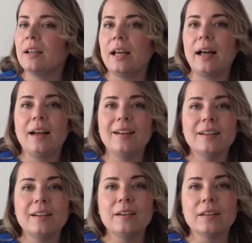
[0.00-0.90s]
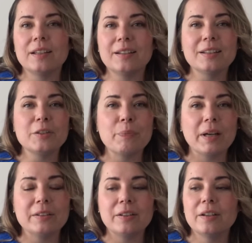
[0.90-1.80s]
and not the
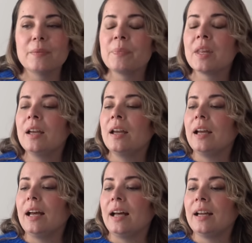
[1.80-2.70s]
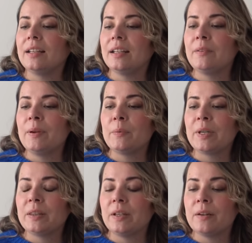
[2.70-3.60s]
pattern. And even
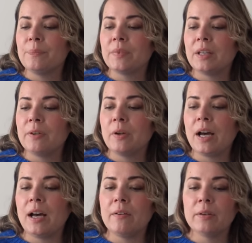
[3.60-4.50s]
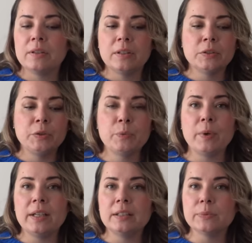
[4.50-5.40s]
with the, if you have the two
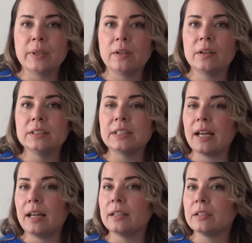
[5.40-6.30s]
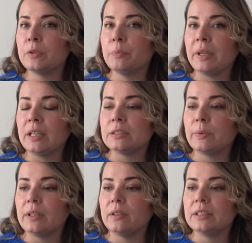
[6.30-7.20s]
white sweaters and the two pink
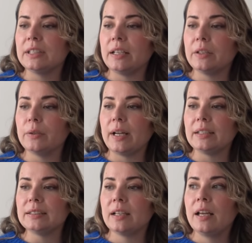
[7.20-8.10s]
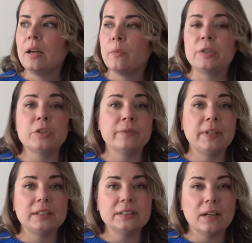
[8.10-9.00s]
sweaters and you ask which of
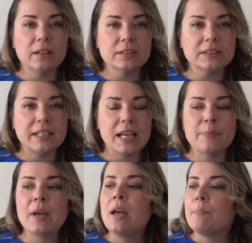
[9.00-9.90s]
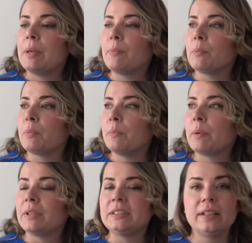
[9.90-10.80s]
these are the same, people
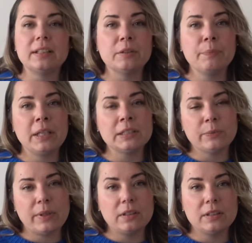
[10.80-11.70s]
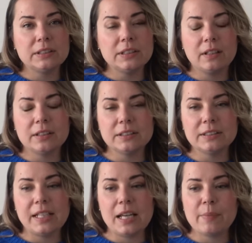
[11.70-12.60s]
probably say that the pink sweaters are the
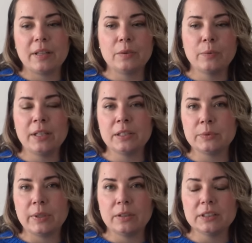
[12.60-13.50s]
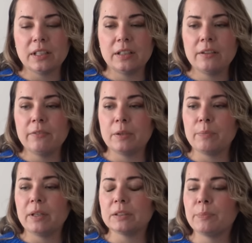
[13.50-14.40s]
same and the white sweaters are different,
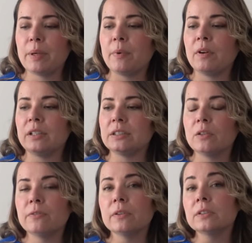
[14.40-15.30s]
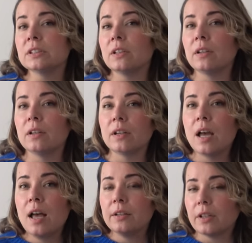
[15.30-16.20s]
because people are so focused on
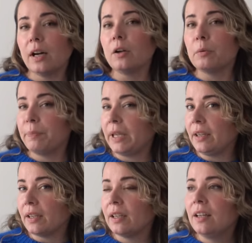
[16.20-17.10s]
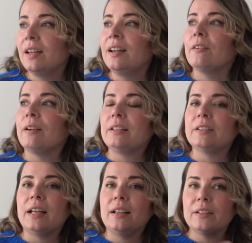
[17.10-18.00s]
the color pink rather
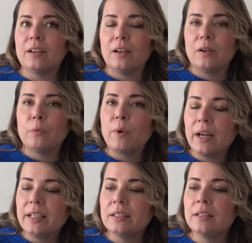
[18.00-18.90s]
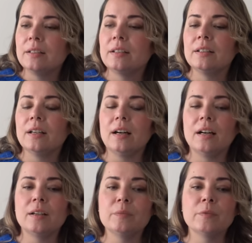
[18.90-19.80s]
than the color white.
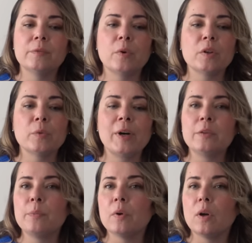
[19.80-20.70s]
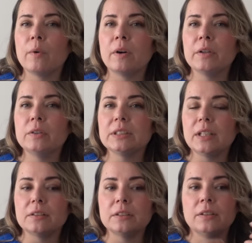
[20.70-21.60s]
For the white pullover, you
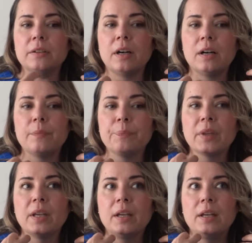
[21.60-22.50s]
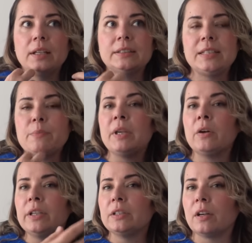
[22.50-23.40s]
start to see
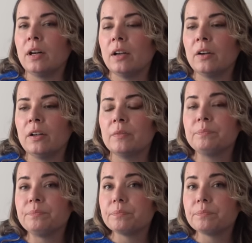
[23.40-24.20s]
beyond the color